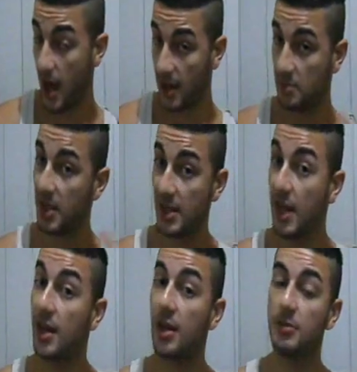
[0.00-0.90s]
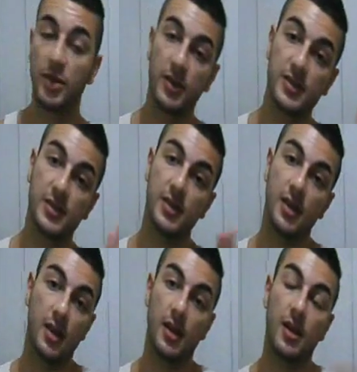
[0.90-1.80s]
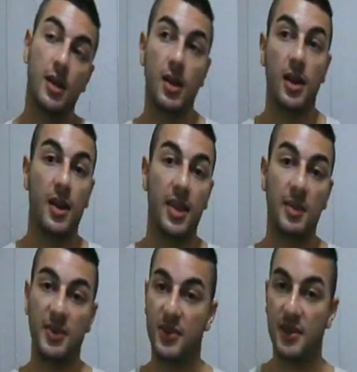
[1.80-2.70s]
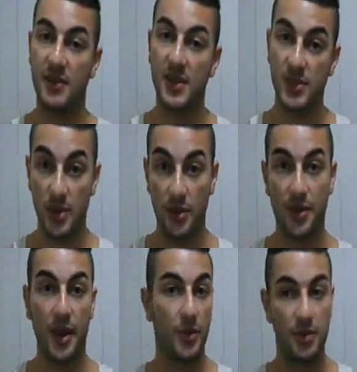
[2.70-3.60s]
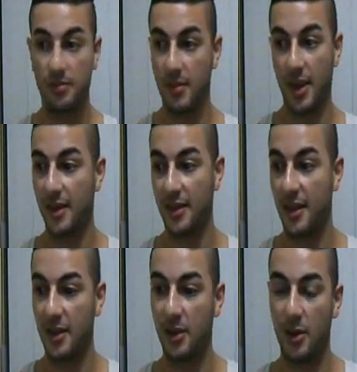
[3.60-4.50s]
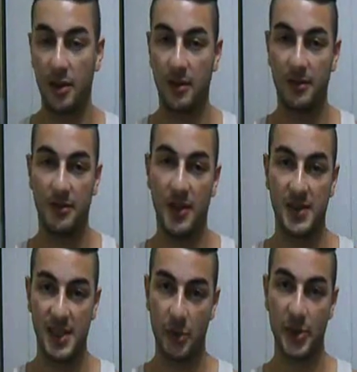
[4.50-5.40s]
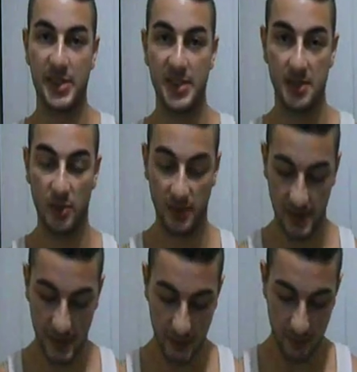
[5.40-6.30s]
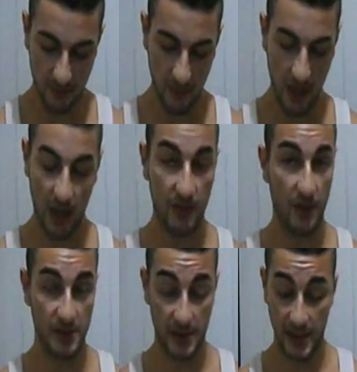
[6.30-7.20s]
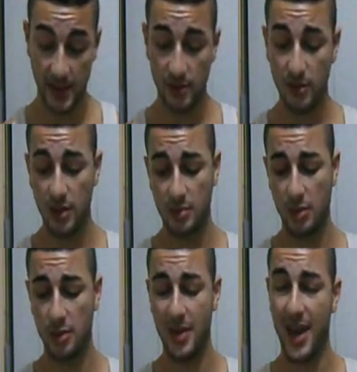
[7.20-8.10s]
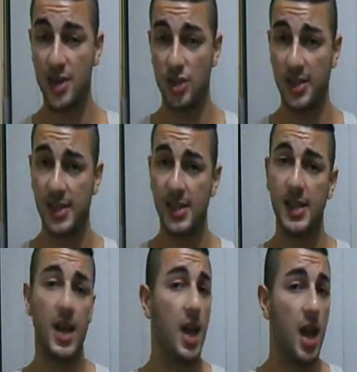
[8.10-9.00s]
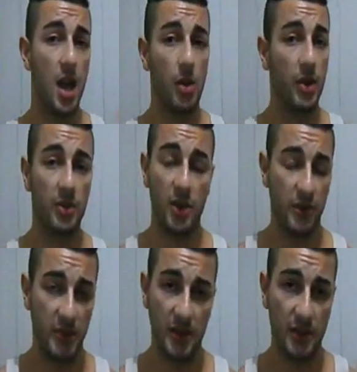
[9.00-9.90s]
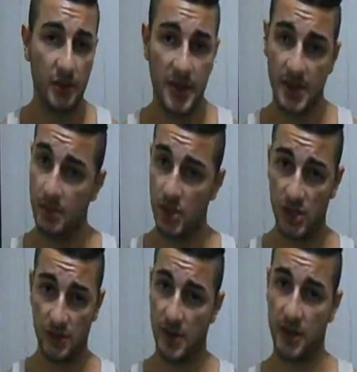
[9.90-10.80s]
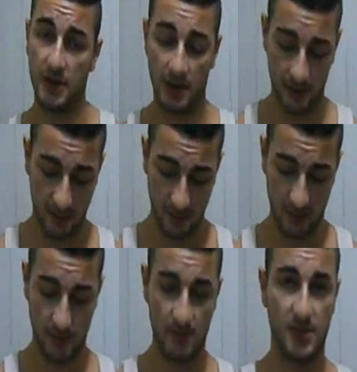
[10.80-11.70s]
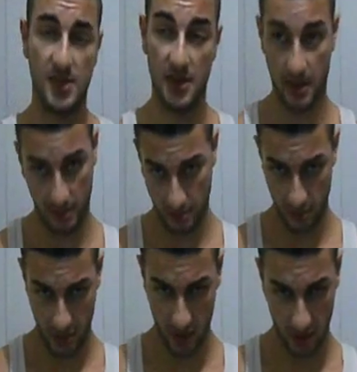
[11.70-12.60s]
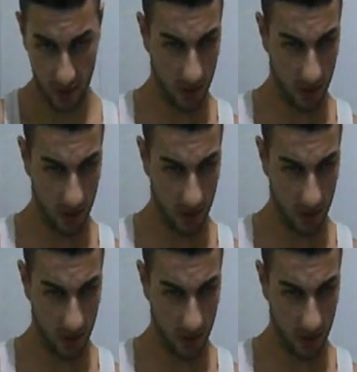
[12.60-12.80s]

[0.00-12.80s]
I'd pick Layla, because that'd be very fun to work with her. We'd make like a lot of fun sequences and moves. If I was a heel, it'd probably be AJ Lee. We could both be little crazy bitches running around, staring at people like,